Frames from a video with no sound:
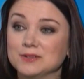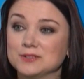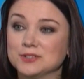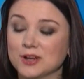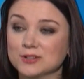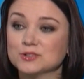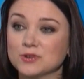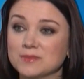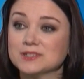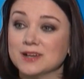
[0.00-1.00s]
Donald
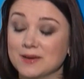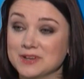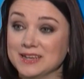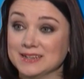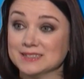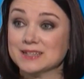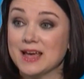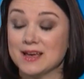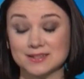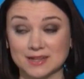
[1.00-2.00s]
Trump's nominees,
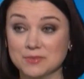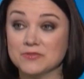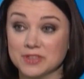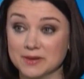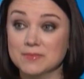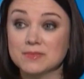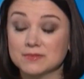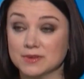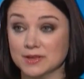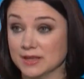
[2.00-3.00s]
some of them,
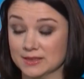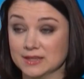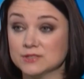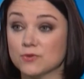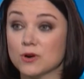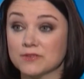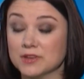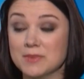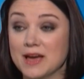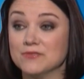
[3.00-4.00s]
at least 4 of
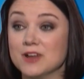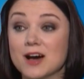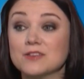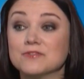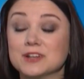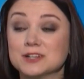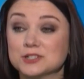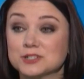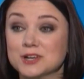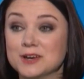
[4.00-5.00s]
them, have not
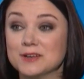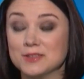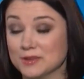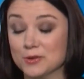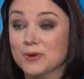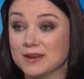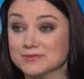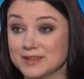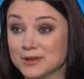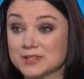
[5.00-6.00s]
finished, who have
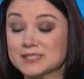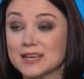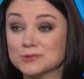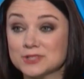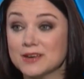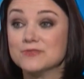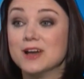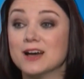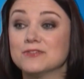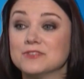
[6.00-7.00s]
hearings scheduled, have
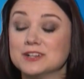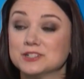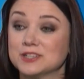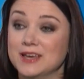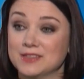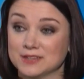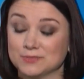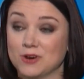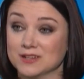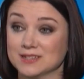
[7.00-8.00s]
not finished the ethics
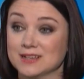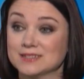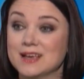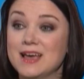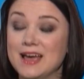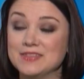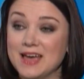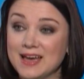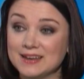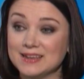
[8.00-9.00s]
process. Right. And
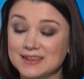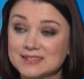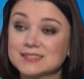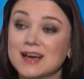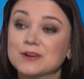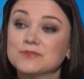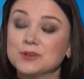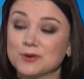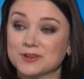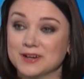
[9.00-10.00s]
that is out of the
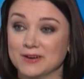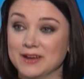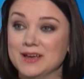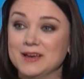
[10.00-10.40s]
ordinary.